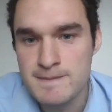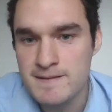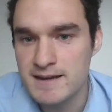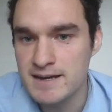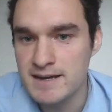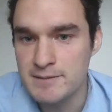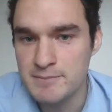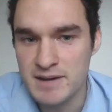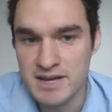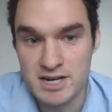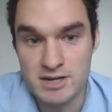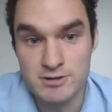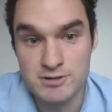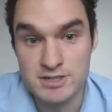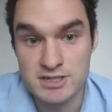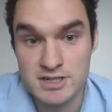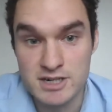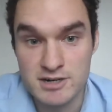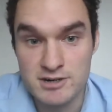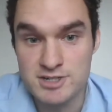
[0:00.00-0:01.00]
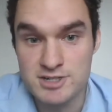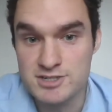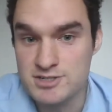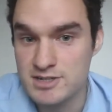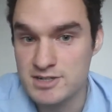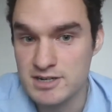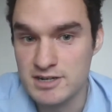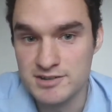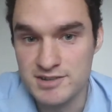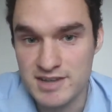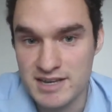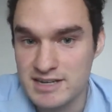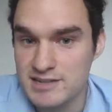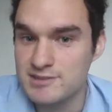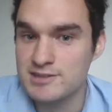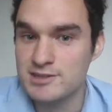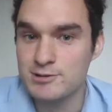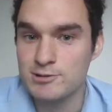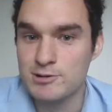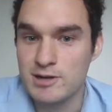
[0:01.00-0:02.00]
and I would encourage you to ask
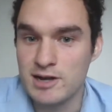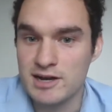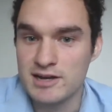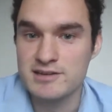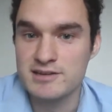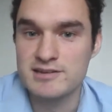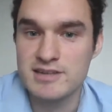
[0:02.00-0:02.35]
anything you like,